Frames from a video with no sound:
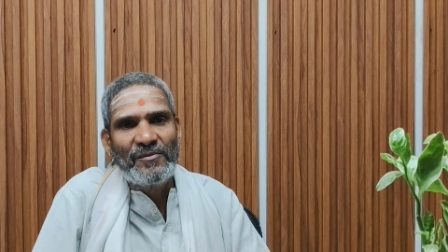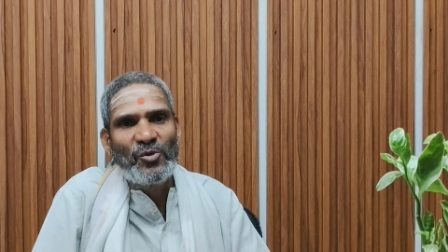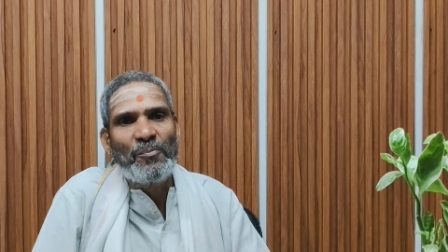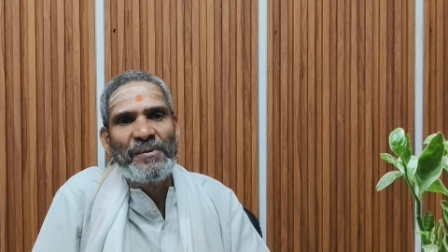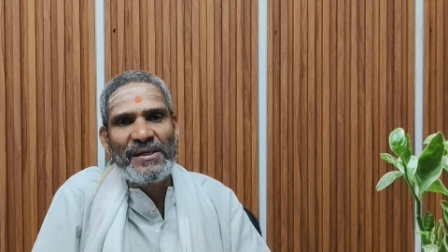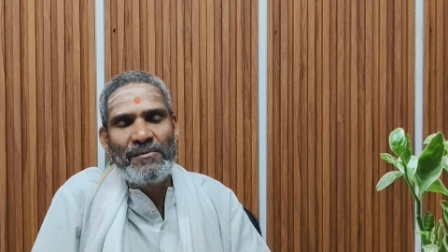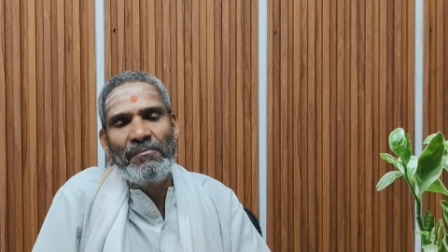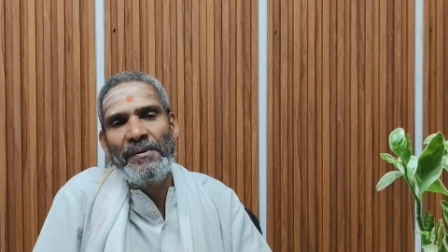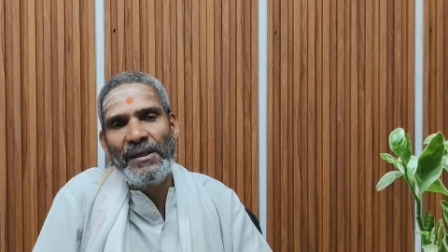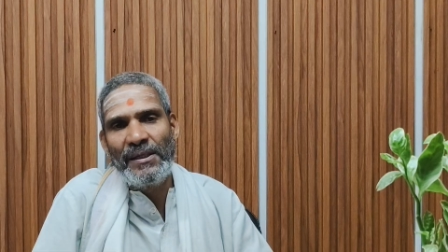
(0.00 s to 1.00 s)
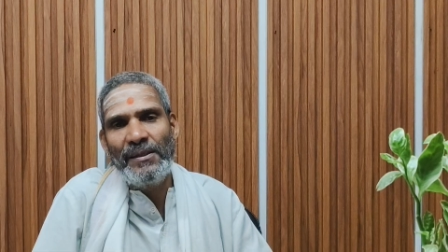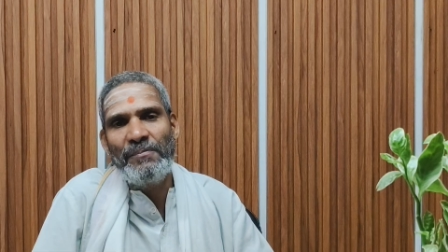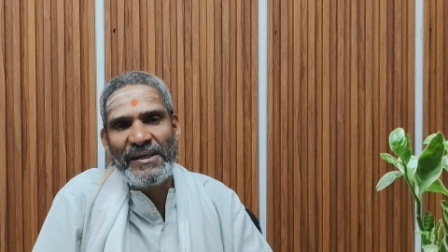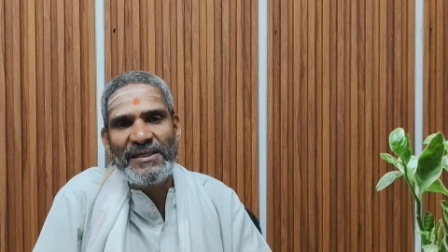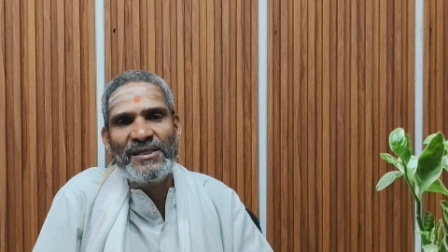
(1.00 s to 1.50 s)
So building
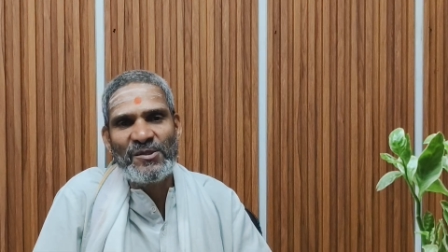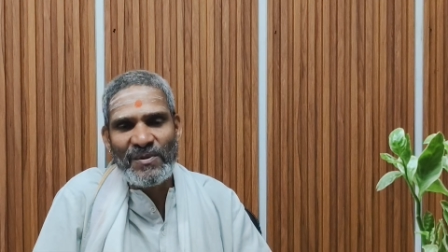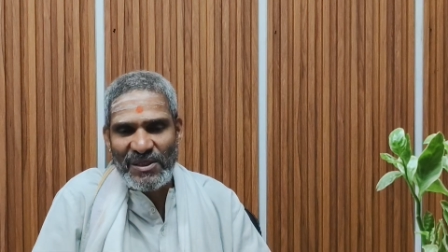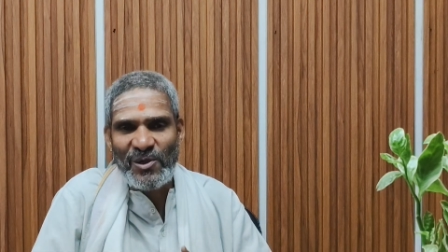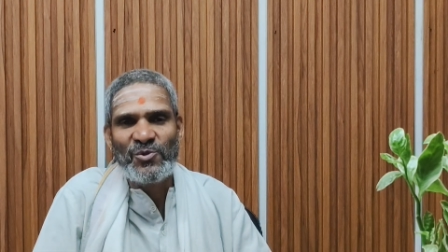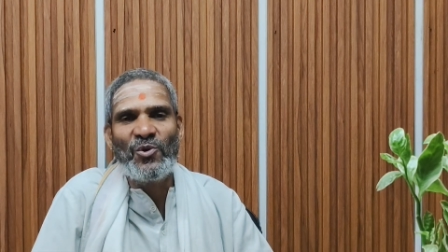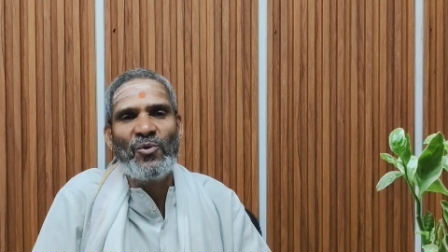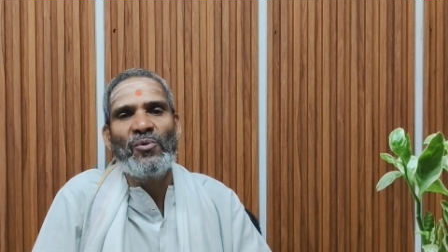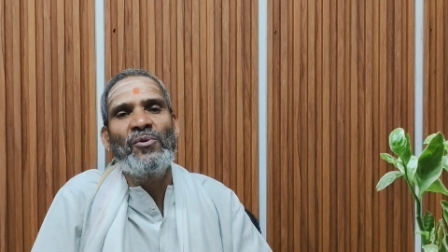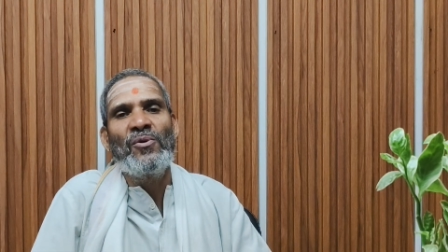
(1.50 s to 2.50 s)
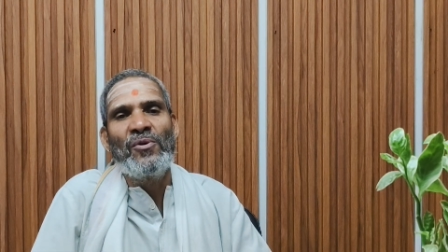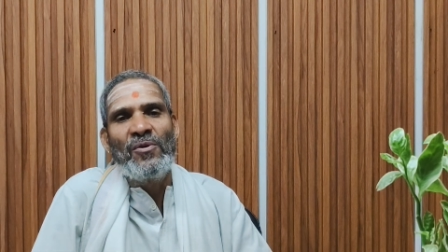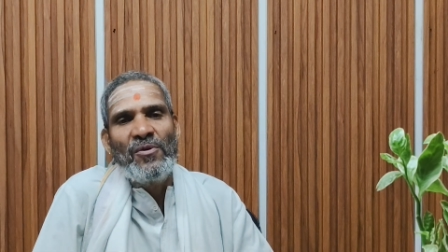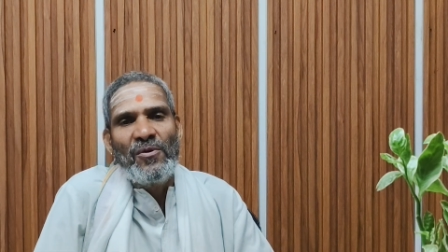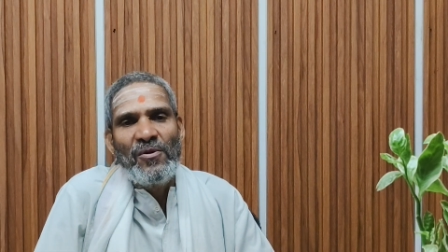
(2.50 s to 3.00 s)
bridges was also
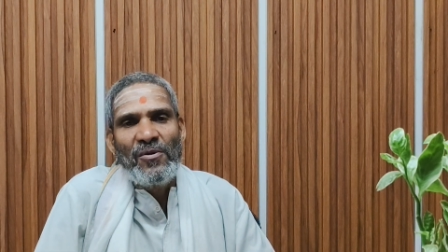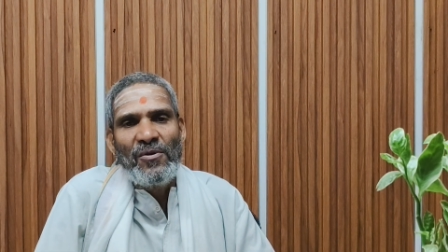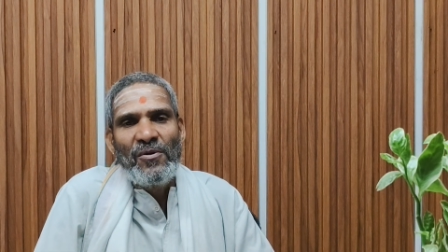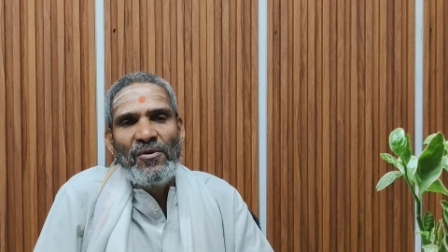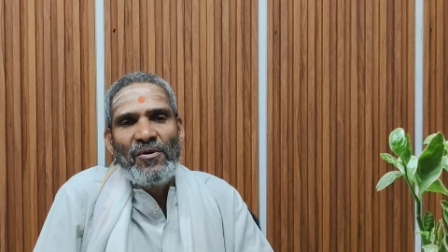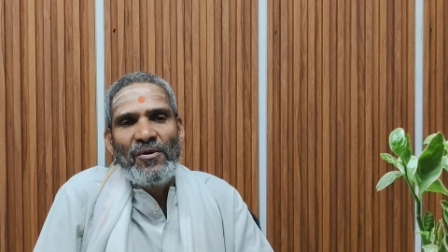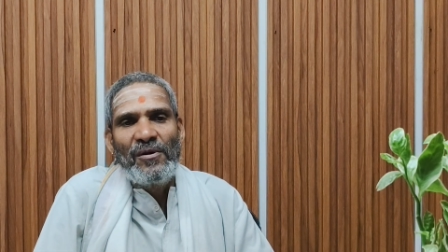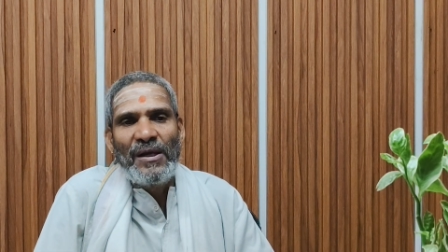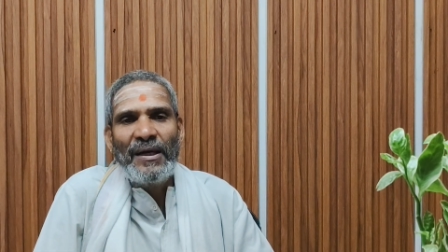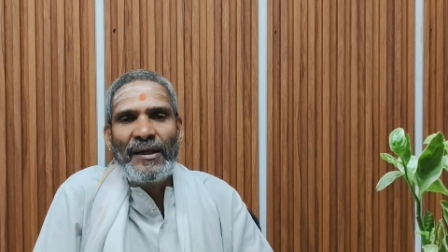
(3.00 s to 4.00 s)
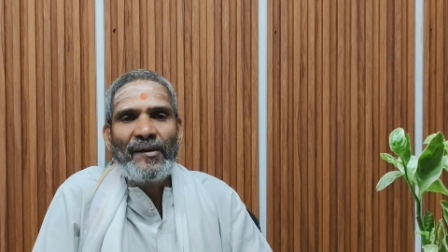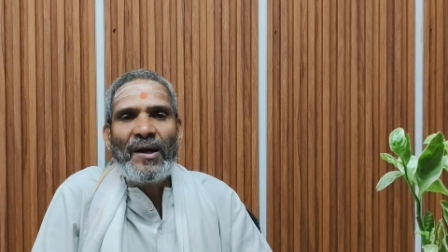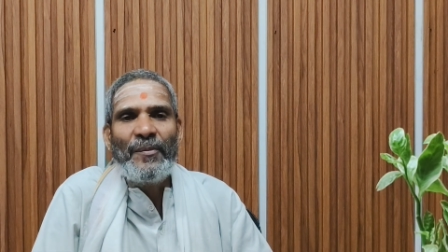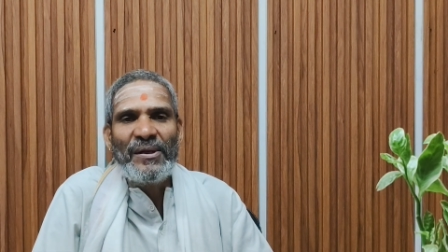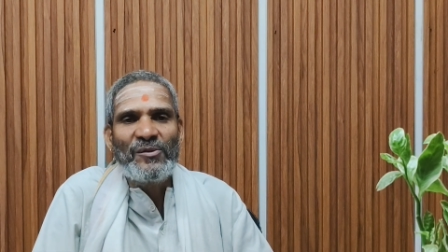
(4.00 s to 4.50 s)
not
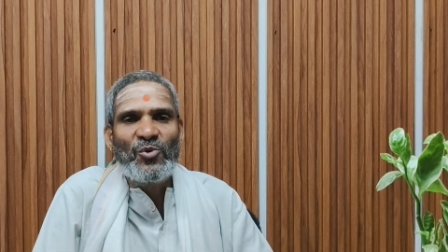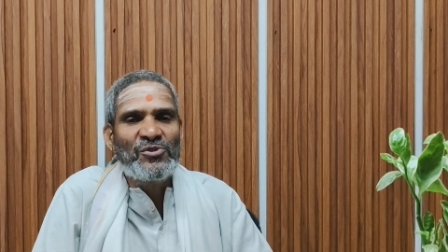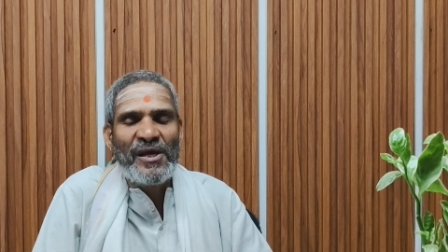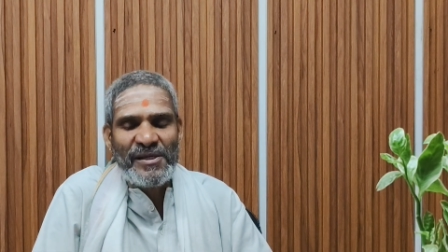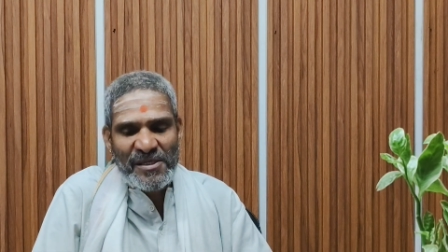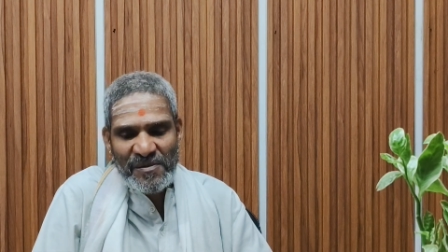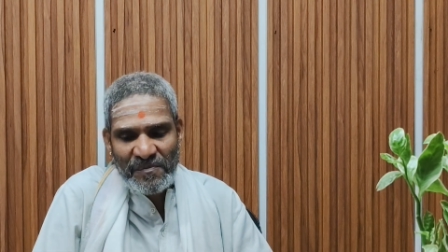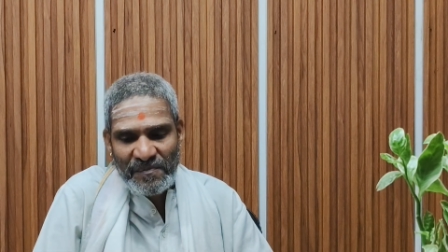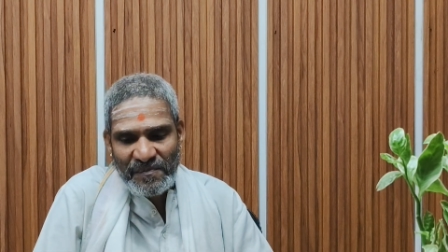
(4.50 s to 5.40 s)
uncommon those days.